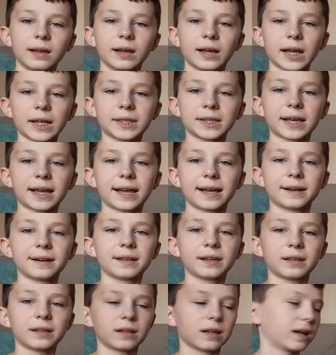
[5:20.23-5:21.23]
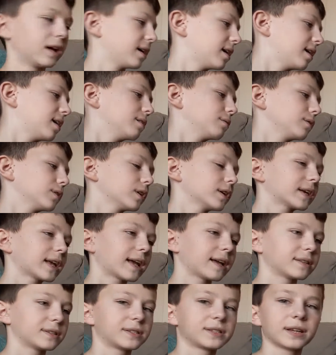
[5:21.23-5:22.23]
And then look
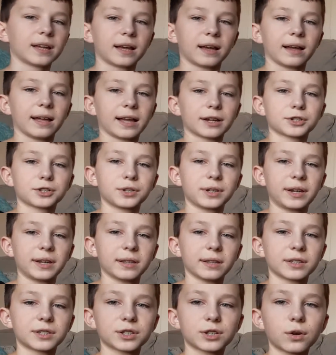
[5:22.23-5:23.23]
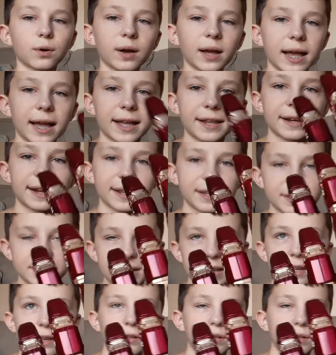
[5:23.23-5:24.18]
at, actually, let's go ahead and take a